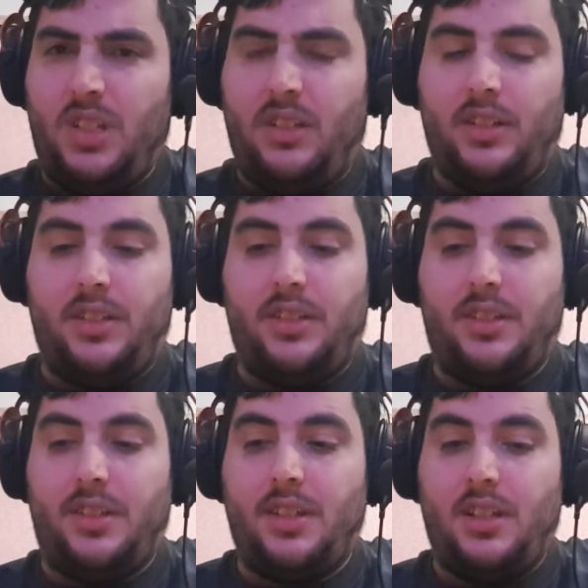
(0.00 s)

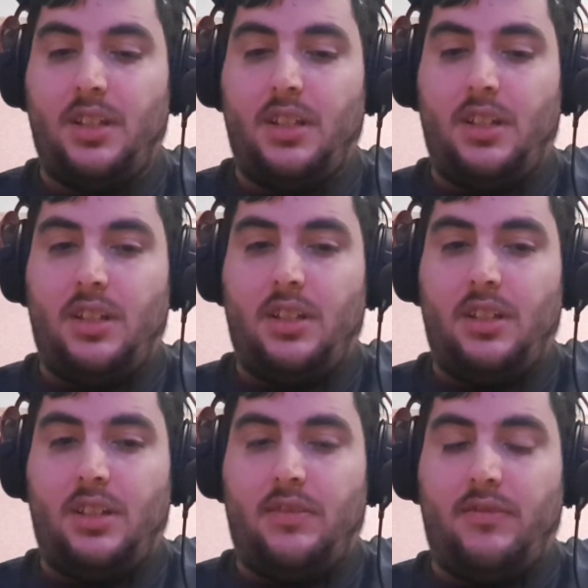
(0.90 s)
is
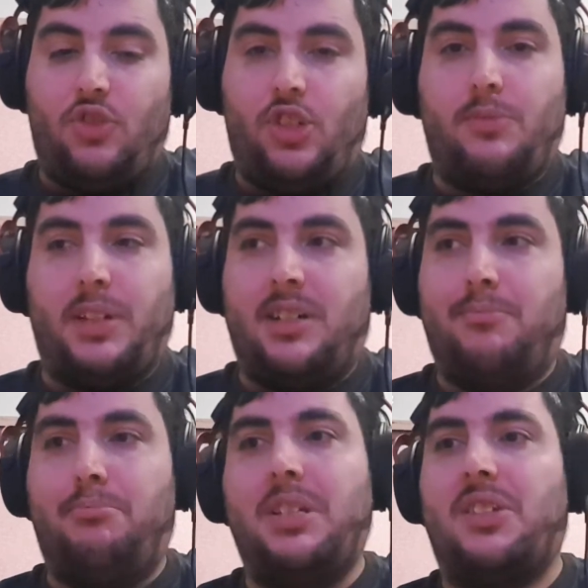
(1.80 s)
she's
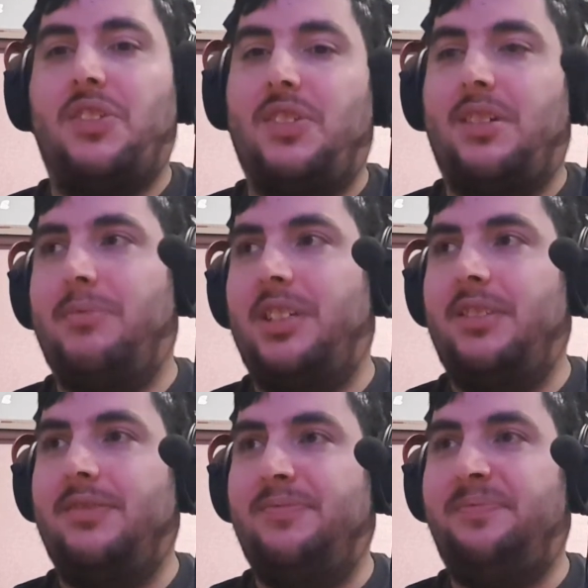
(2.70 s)
become Mrs. Summoning.
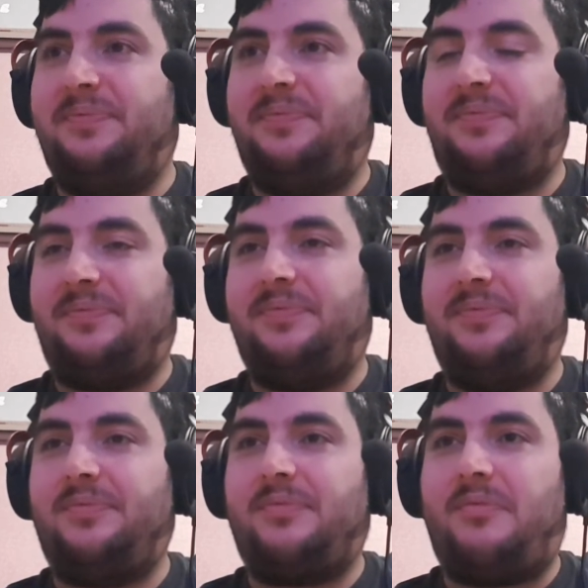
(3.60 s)

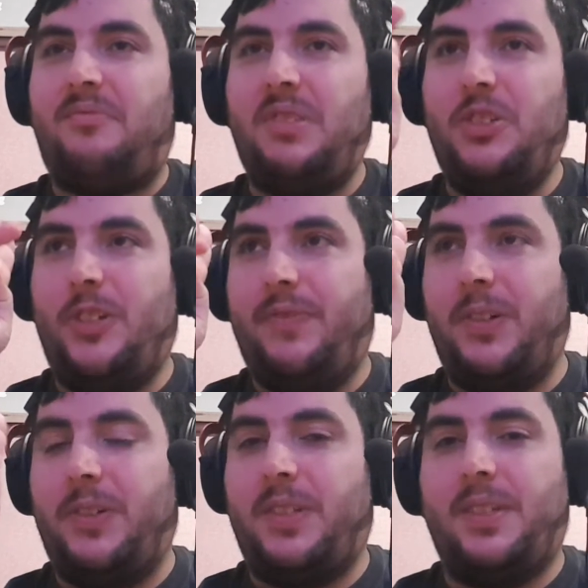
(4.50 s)
She
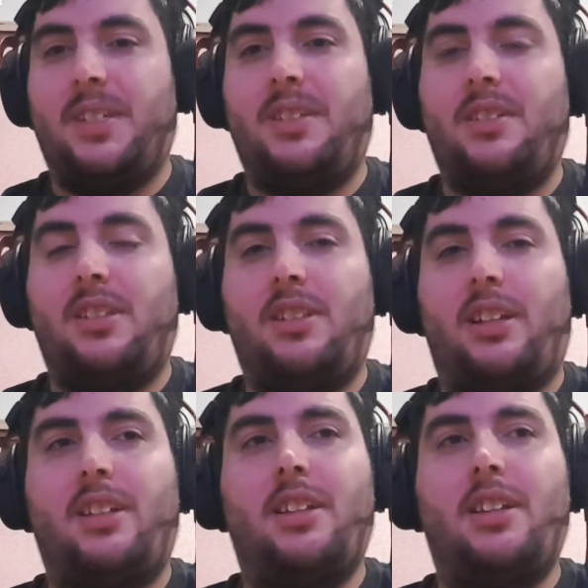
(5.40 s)
focuses in, like,